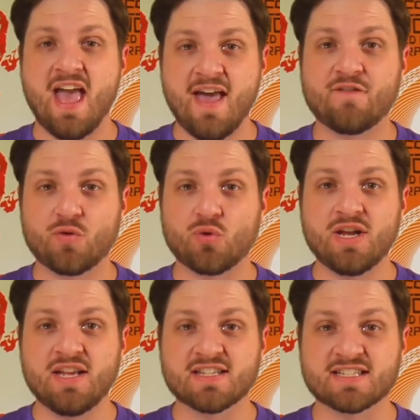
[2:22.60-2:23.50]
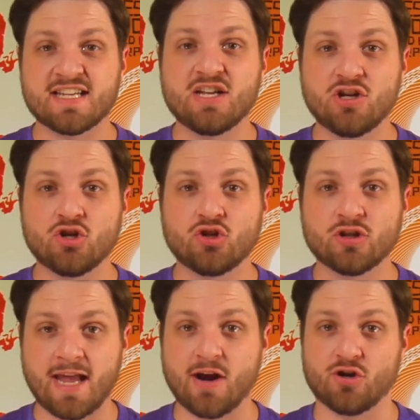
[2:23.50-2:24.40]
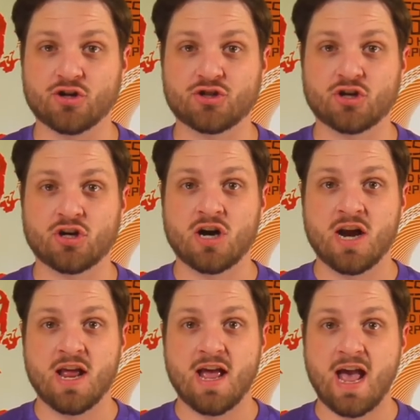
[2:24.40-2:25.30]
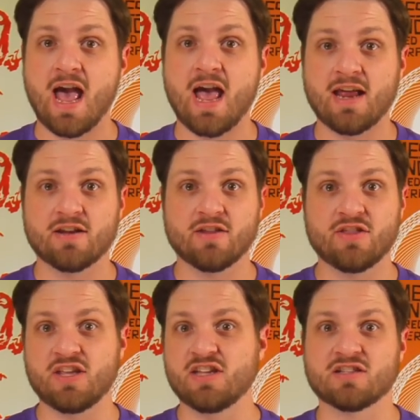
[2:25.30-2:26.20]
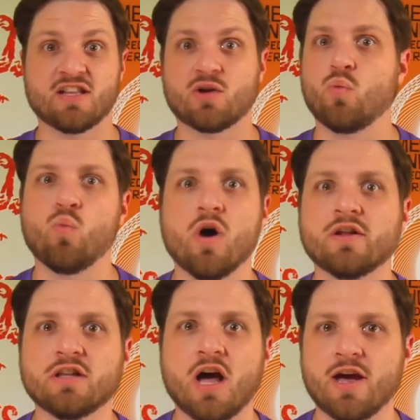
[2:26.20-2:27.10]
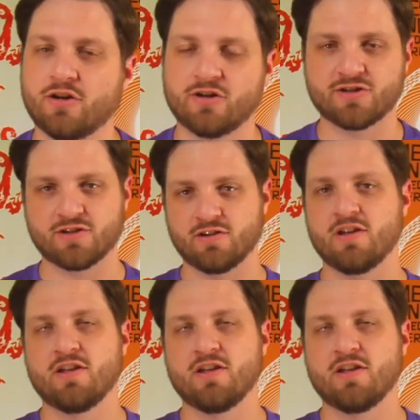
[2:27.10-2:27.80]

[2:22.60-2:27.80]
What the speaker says: every single character had these, like, one-liners.